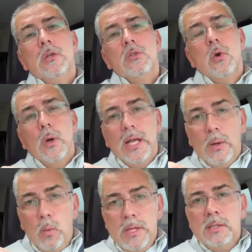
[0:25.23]
So
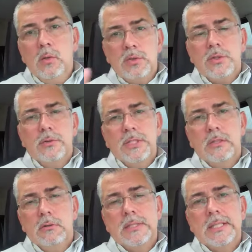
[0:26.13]
within those
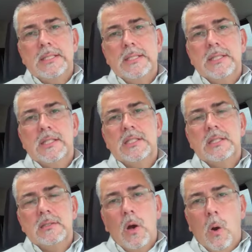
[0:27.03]

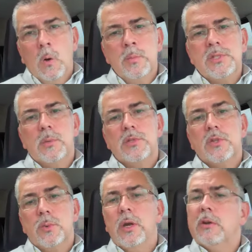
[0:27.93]
1,366 homes, there was
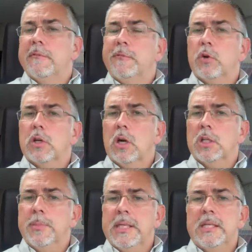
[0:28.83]
304
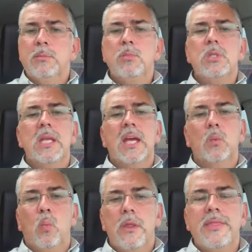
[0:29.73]
condominiums
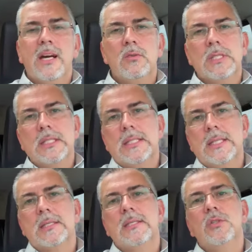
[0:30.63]
and
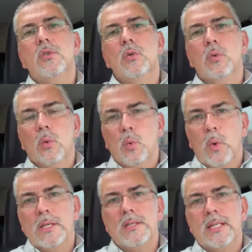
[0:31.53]
1,062
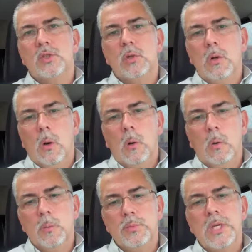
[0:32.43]
residential
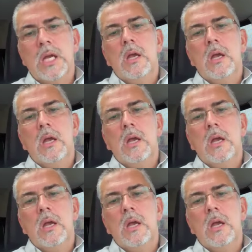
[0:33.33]
homes.